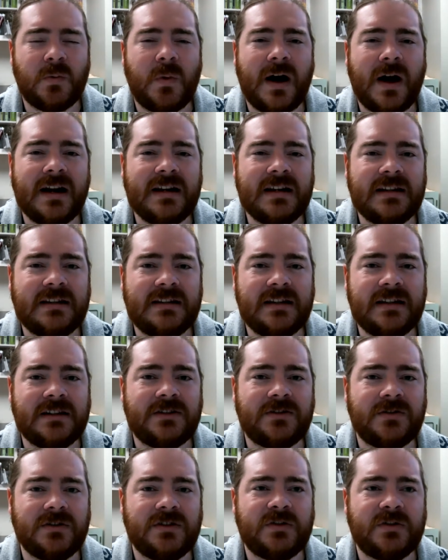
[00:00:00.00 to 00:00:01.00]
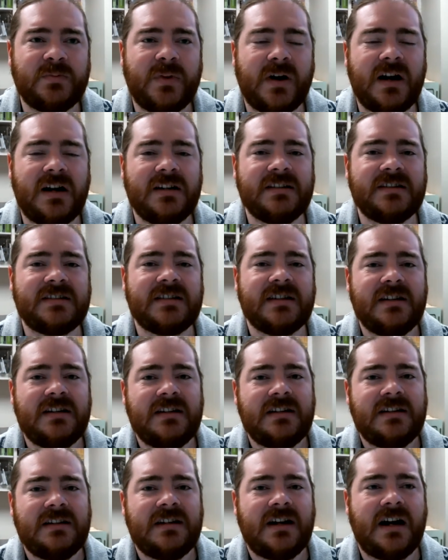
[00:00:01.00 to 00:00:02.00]
Why did this response
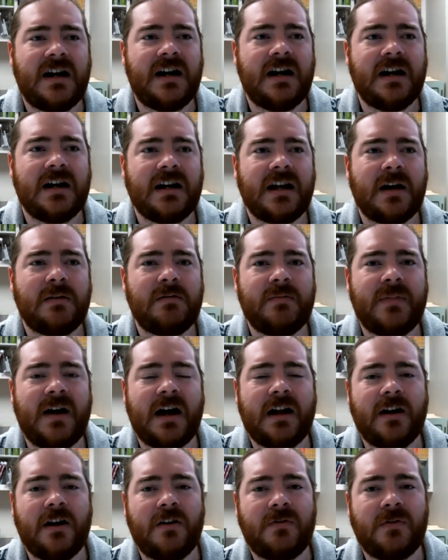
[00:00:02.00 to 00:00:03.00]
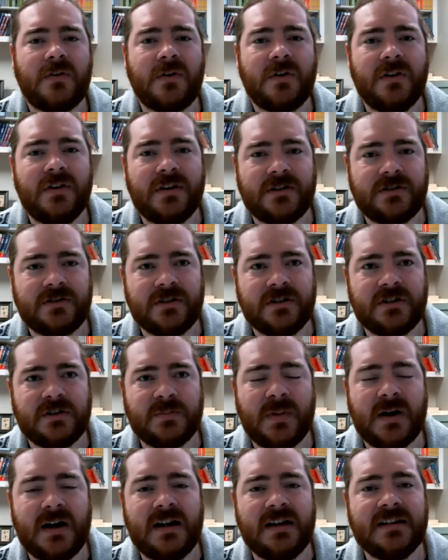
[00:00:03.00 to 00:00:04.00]
come about over this
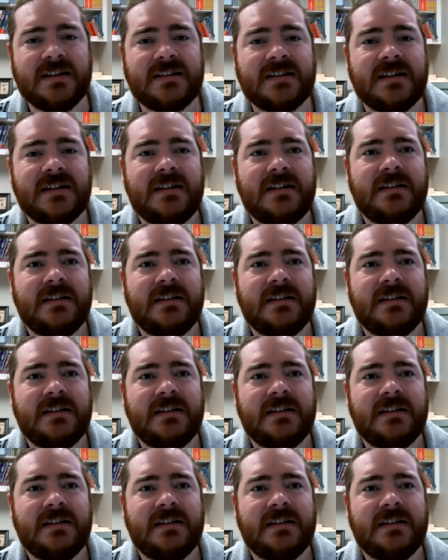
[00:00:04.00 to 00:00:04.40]
response?